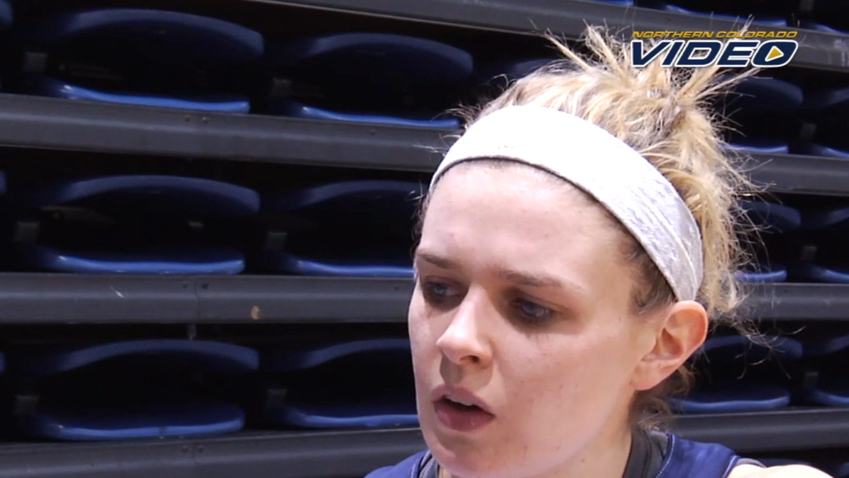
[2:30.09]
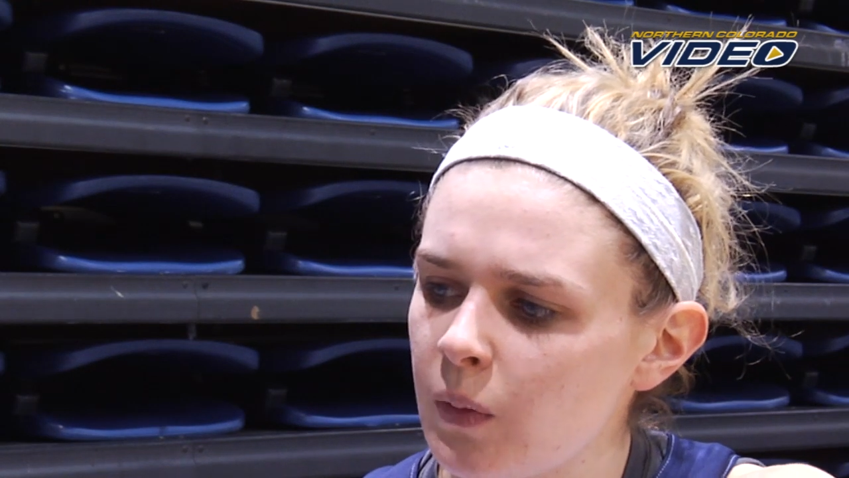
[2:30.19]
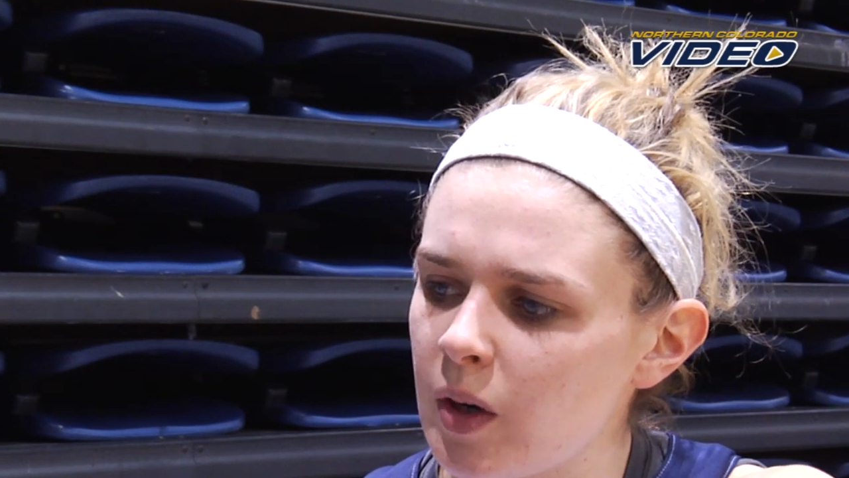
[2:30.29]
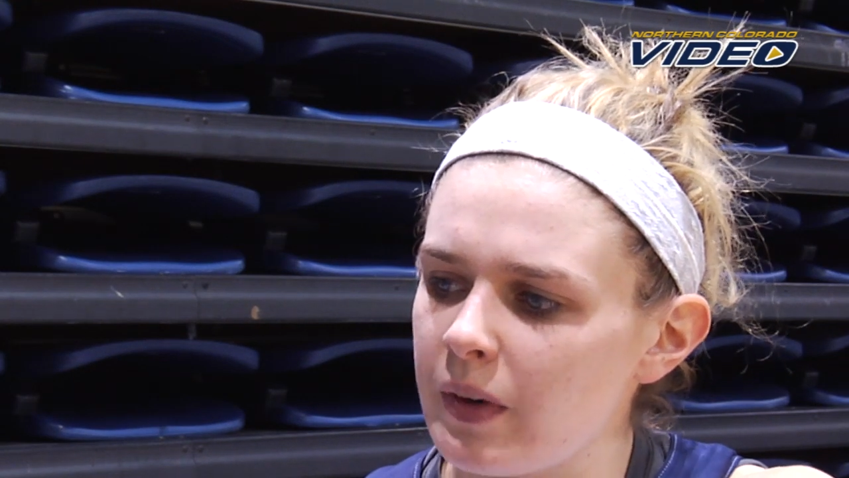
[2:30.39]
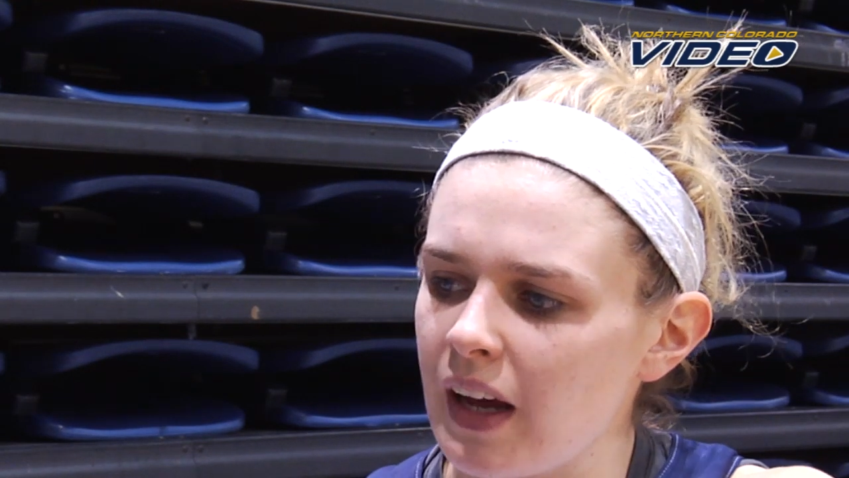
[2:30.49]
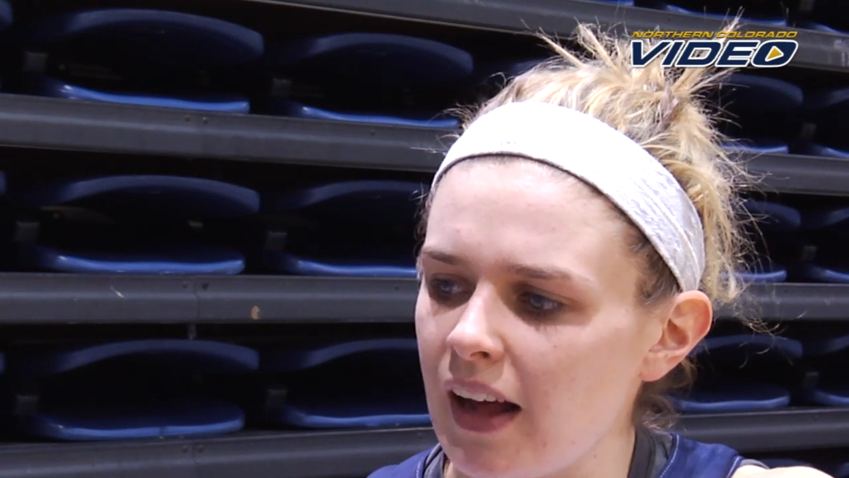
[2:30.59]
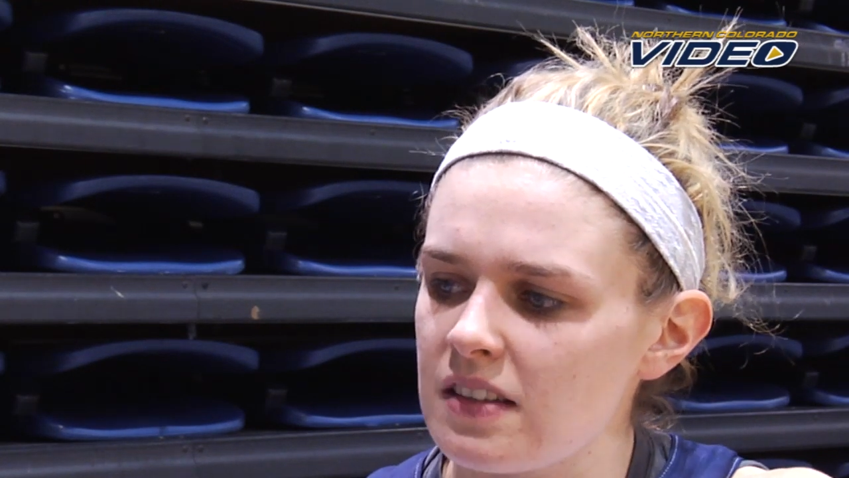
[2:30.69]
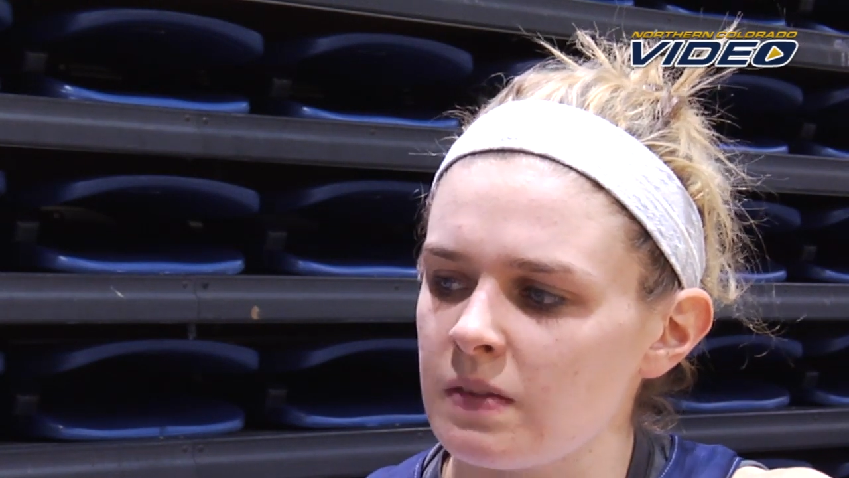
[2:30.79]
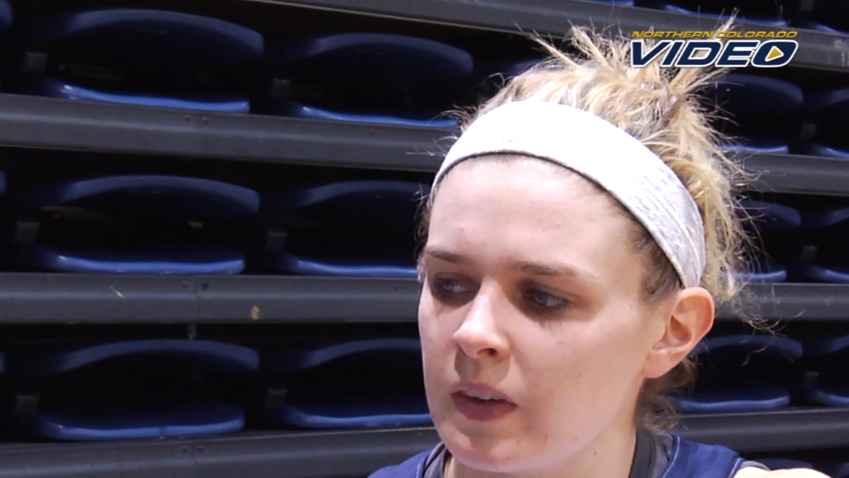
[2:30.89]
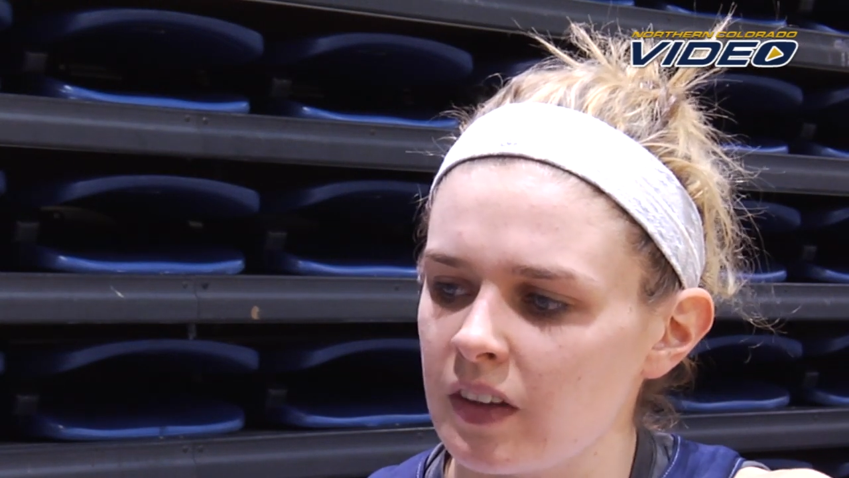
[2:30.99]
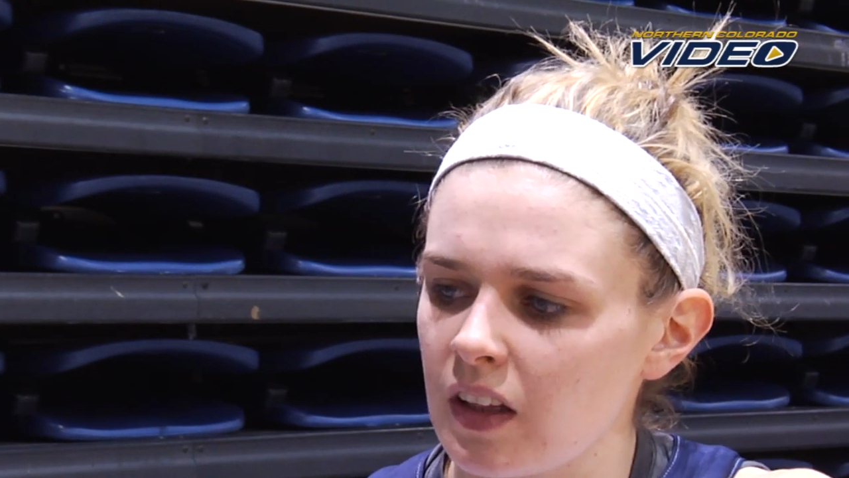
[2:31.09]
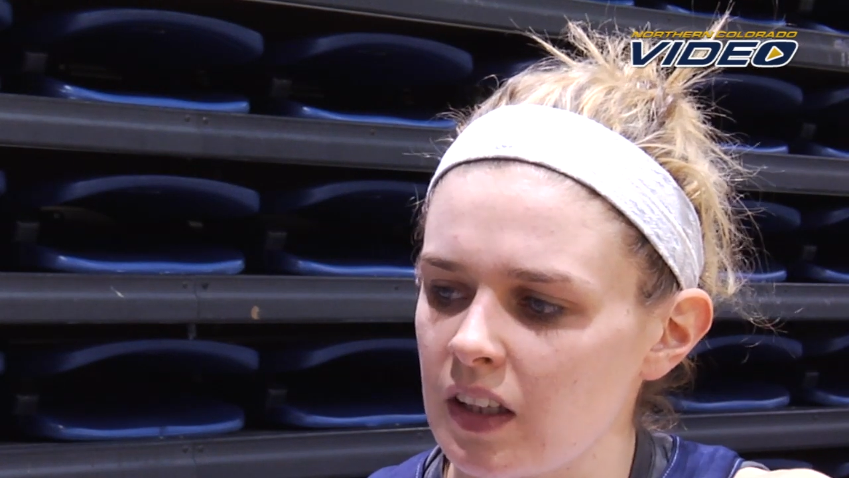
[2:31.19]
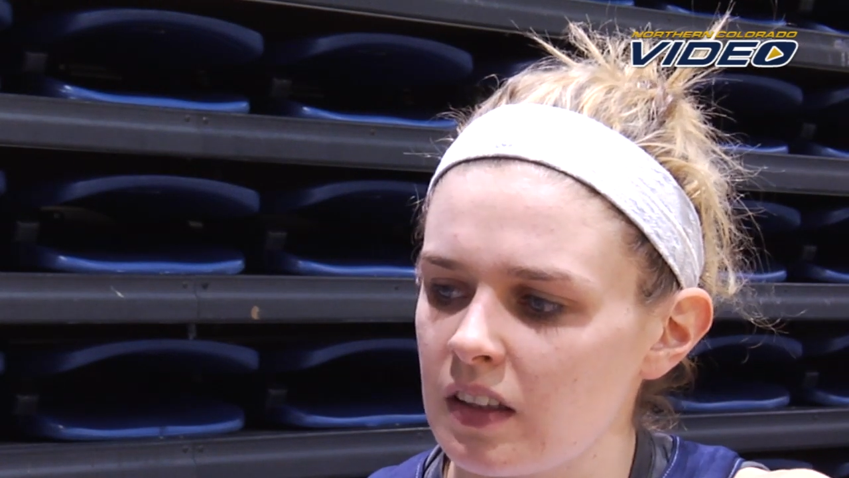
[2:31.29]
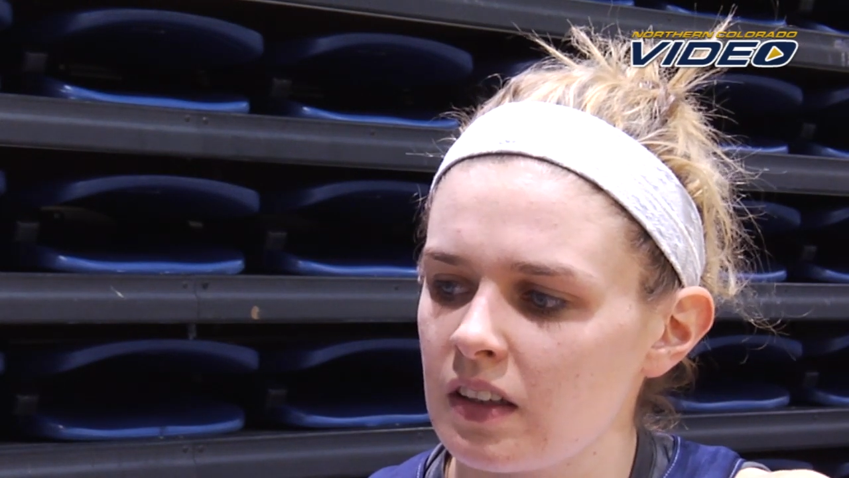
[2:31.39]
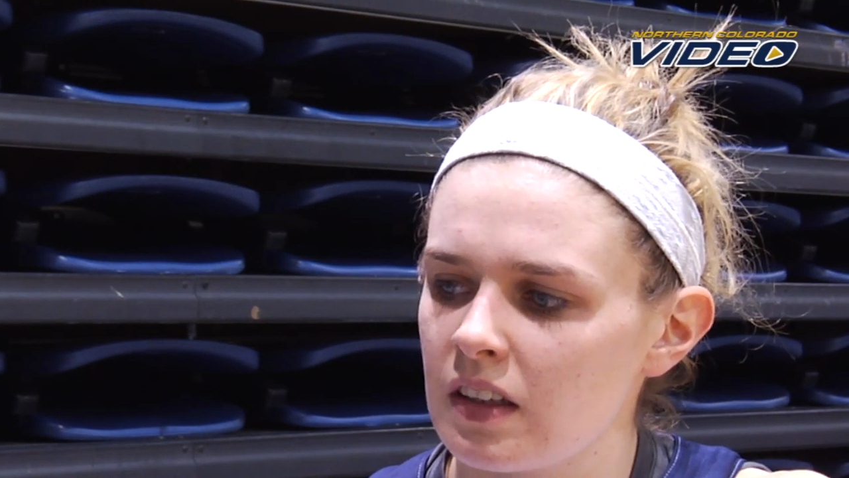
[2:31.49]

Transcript: would have been Alice in Wonderland.